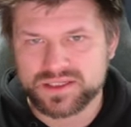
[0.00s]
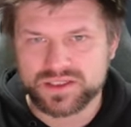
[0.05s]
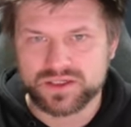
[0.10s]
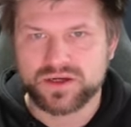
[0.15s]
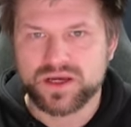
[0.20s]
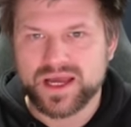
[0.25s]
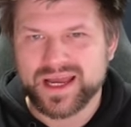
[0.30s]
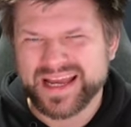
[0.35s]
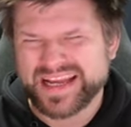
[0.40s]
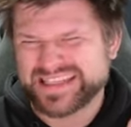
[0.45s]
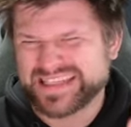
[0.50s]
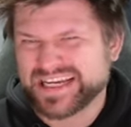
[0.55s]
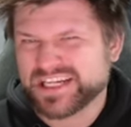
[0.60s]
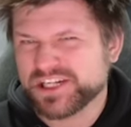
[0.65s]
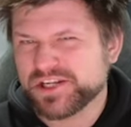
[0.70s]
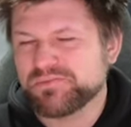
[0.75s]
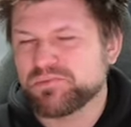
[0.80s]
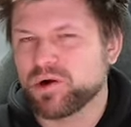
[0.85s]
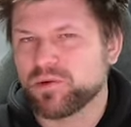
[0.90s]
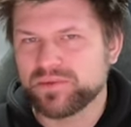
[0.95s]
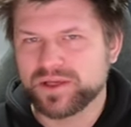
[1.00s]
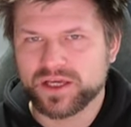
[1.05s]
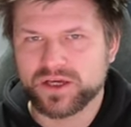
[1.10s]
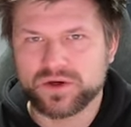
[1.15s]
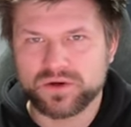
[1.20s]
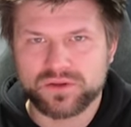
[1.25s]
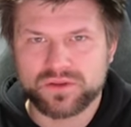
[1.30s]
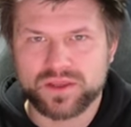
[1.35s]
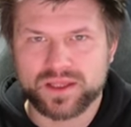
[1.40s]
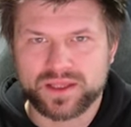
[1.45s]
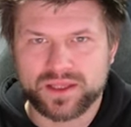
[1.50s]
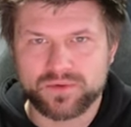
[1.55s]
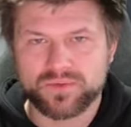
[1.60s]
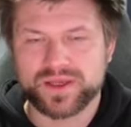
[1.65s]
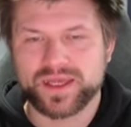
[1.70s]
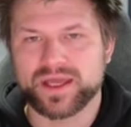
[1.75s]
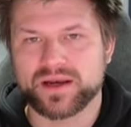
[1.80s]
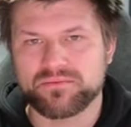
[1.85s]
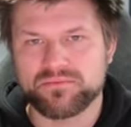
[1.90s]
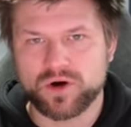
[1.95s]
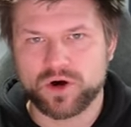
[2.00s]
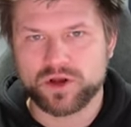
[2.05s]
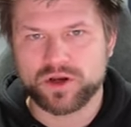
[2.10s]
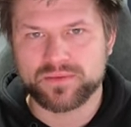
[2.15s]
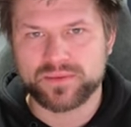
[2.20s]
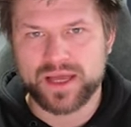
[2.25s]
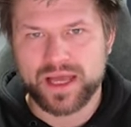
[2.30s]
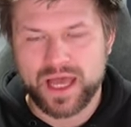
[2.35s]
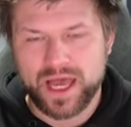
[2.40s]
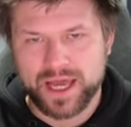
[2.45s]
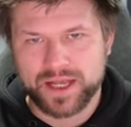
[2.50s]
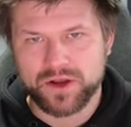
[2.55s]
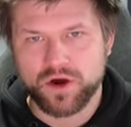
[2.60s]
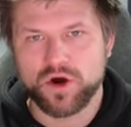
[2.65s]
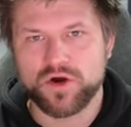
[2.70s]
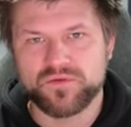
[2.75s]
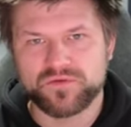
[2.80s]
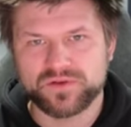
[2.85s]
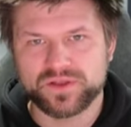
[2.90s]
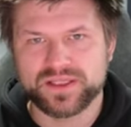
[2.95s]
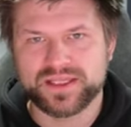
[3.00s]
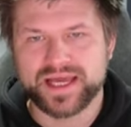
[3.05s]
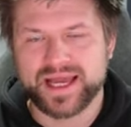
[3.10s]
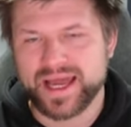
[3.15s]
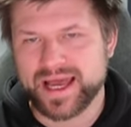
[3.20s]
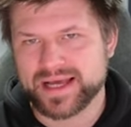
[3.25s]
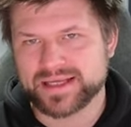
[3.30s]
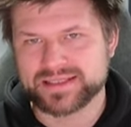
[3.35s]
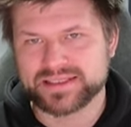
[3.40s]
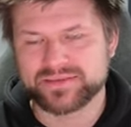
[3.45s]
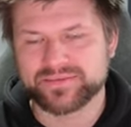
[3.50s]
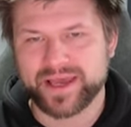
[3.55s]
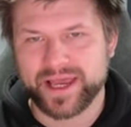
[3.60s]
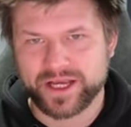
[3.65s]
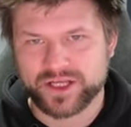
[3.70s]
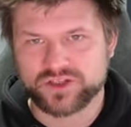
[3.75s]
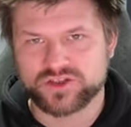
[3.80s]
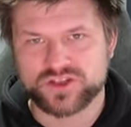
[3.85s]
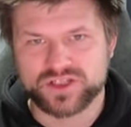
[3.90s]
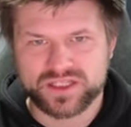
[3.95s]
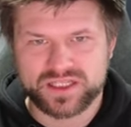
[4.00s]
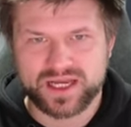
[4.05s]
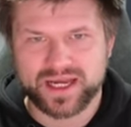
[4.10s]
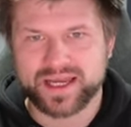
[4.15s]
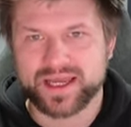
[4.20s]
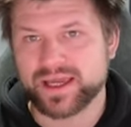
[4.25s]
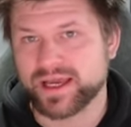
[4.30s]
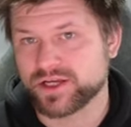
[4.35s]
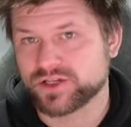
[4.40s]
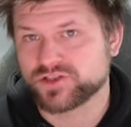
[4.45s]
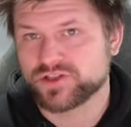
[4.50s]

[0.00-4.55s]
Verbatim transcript: So it's actually Actually, probably a good thing that we get a modem, and hopefully that has some extras like extra